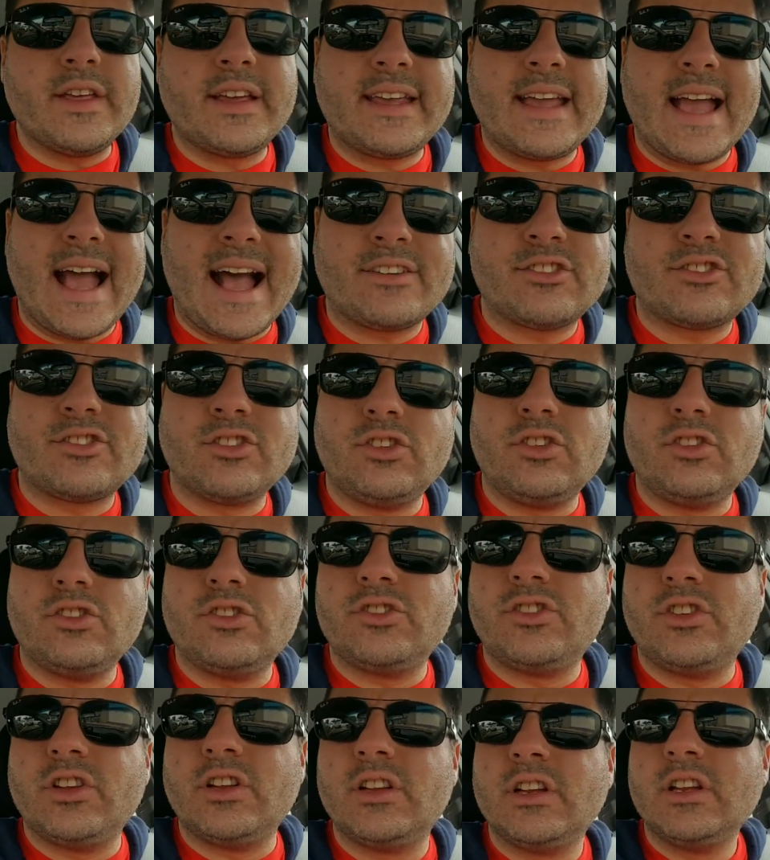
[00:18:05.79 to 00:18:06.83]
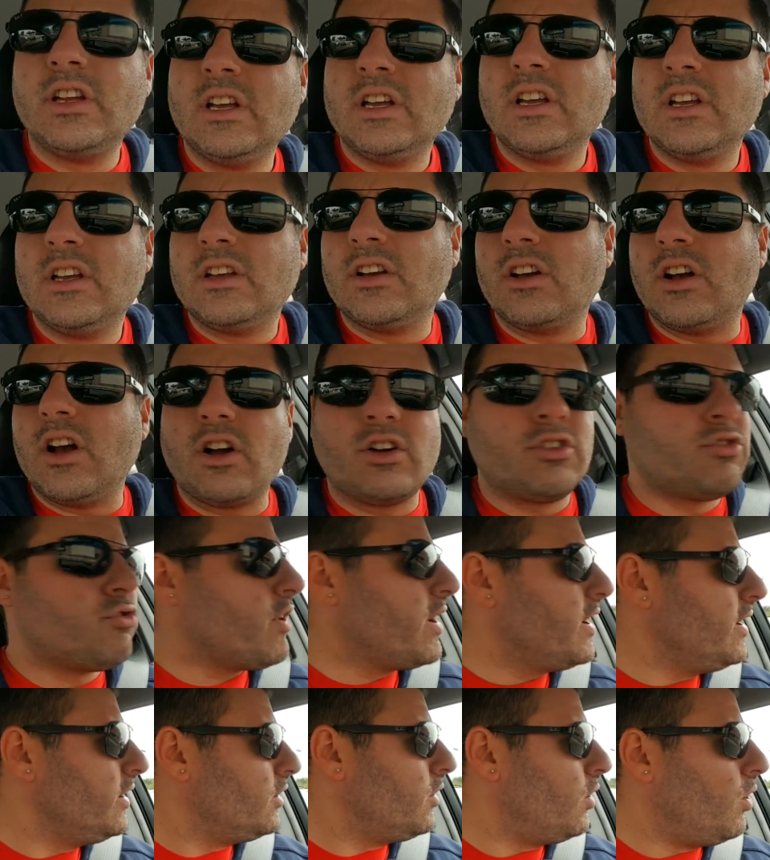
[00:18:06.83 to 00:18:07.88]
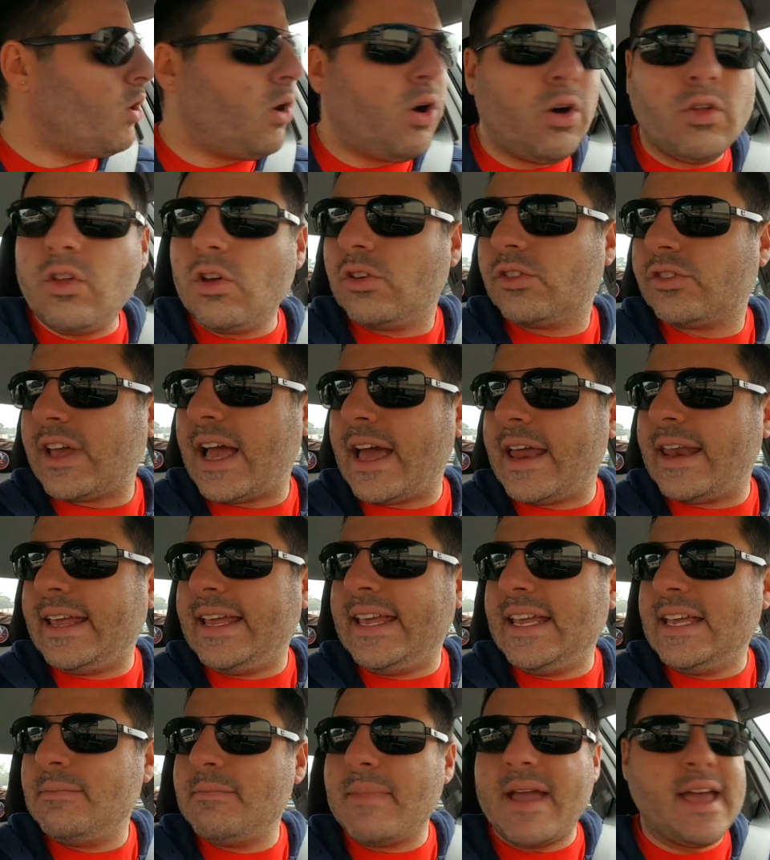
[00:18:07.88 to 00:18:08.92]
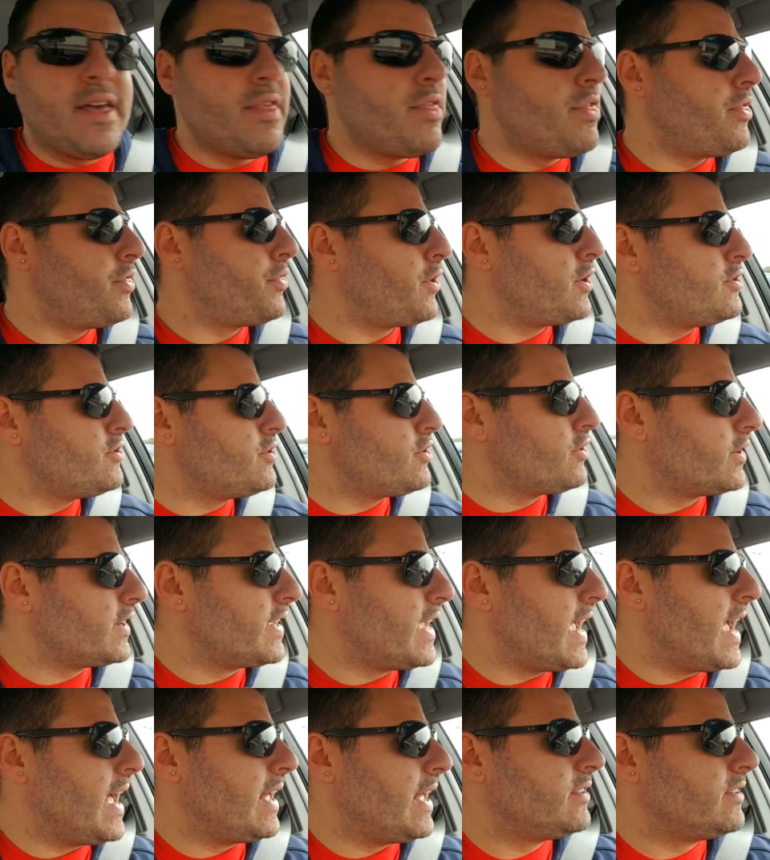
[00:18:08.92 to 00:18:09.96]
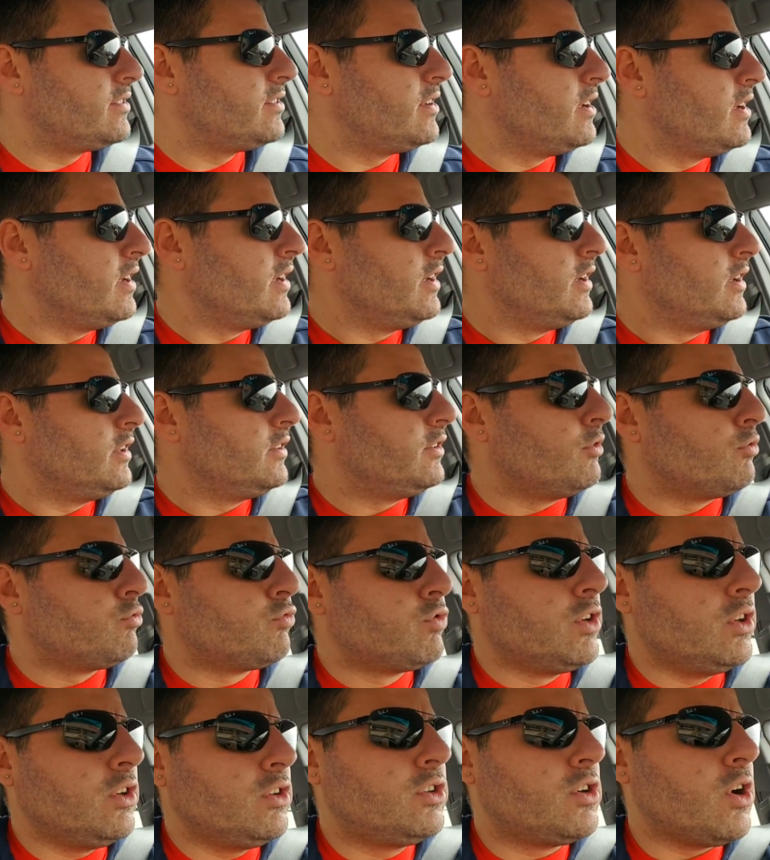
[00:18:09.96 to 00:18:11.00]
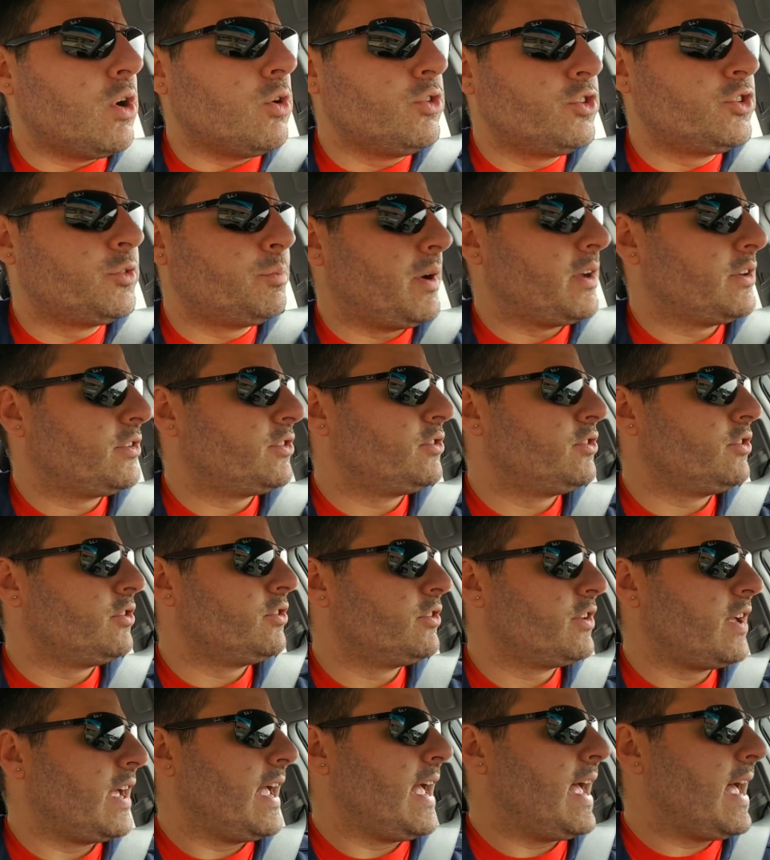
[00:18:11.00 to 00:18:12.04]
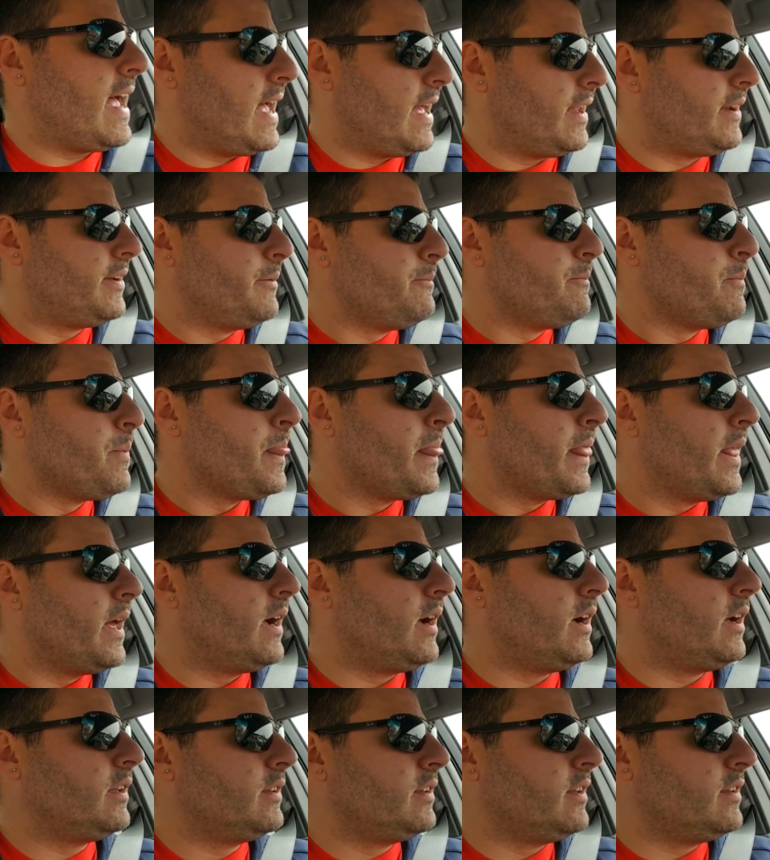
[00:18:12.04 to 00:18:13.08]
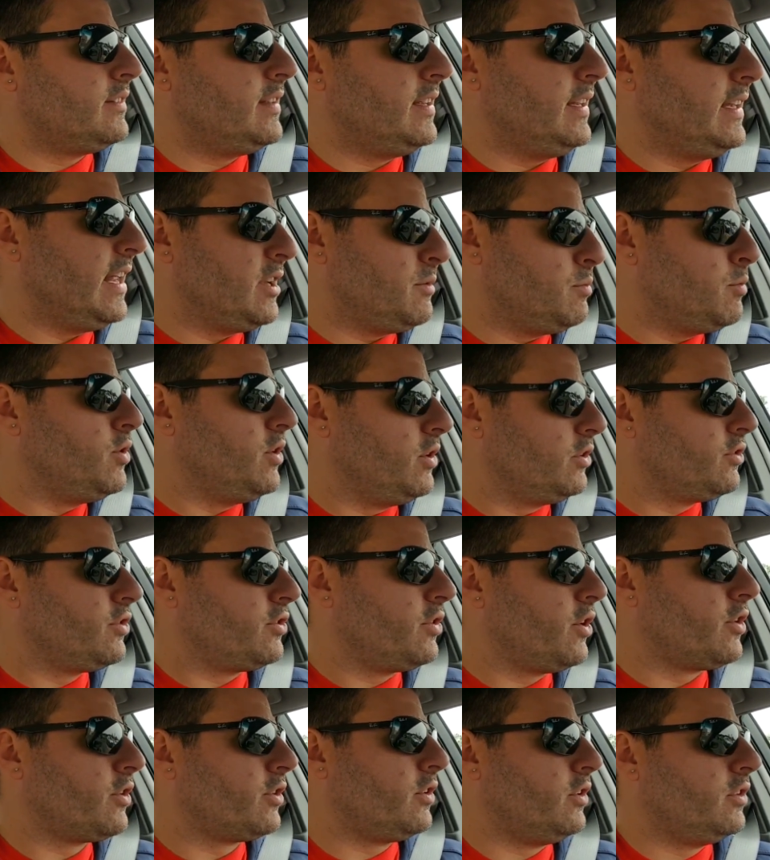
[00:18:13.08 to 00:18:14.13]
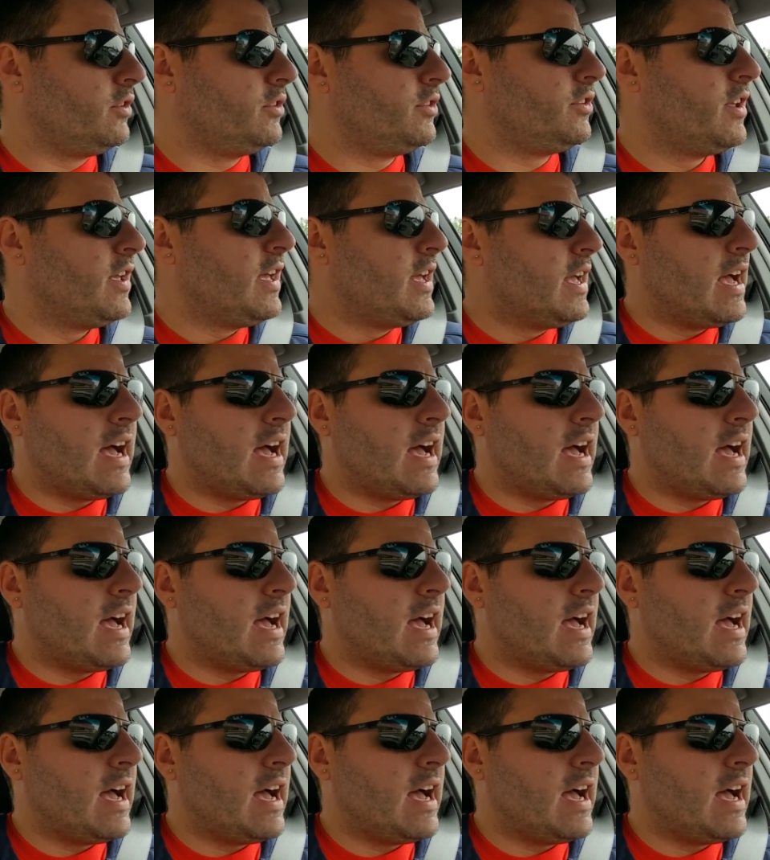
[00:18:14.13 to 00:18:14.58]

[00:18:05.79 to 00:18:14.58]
the castles, the, the great, you know, all those. I had He-Man, Thundercats, the real Ghostbusters. I had uh, the Teenage Mutant Ninja Turtles.